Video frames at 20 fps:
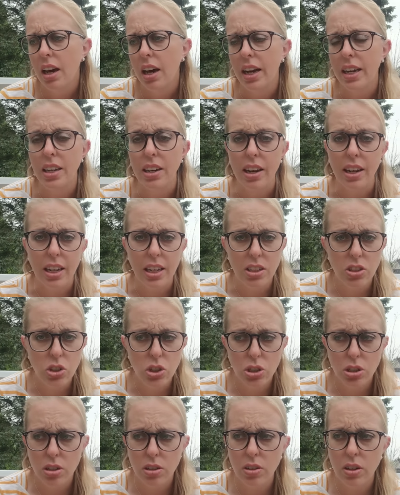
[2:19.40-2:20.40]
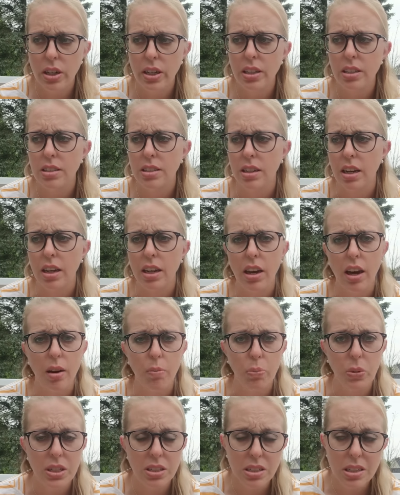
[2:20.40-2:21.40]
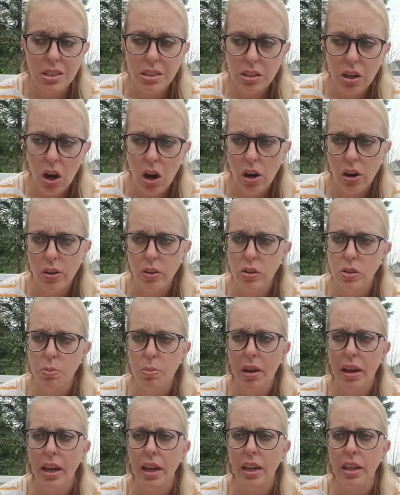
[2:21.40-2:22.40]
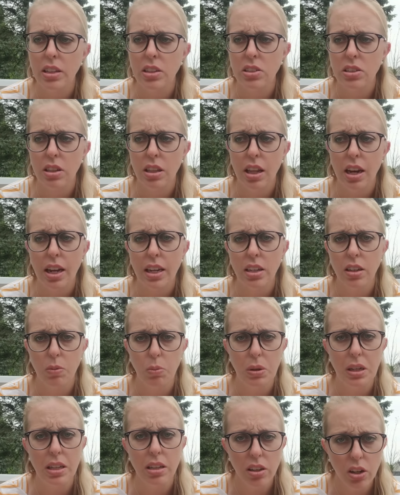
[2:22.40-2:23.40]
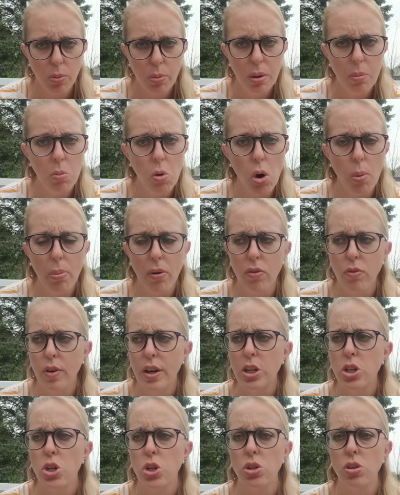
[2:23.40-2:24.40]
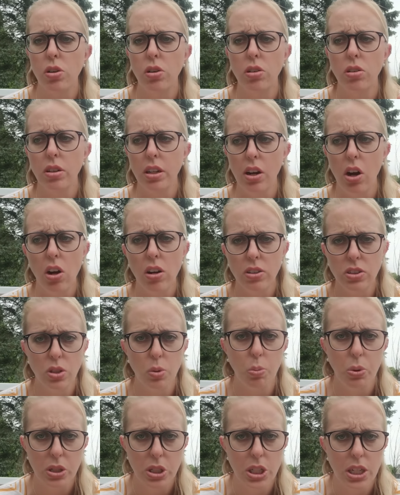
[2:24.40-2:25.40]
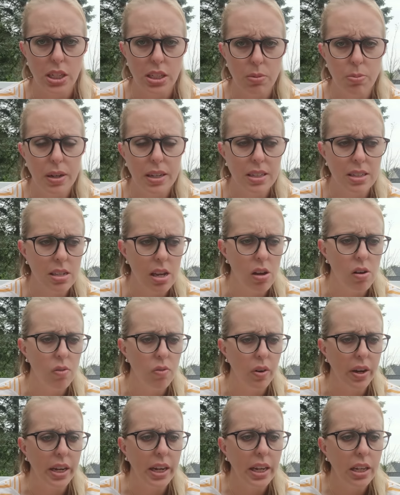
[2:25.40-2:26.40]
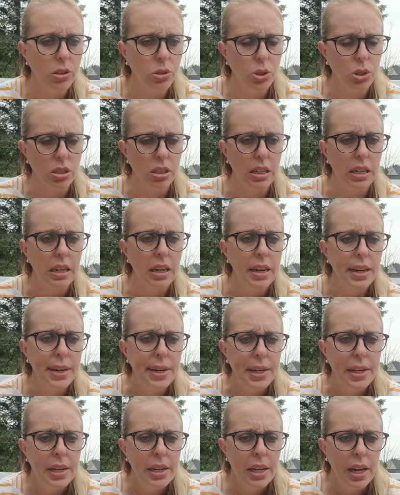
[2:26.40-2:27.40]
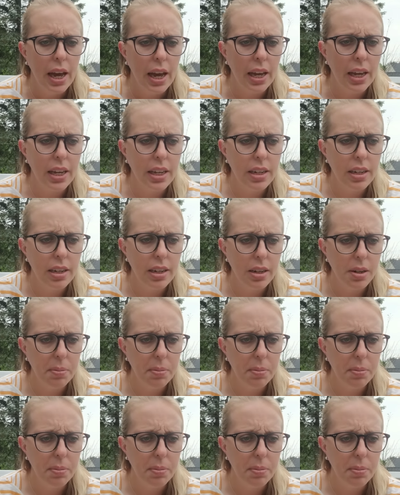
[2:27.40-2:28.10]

I got insurance, I got business cards made so that I could be a little bit more professional and also protect myself financially. And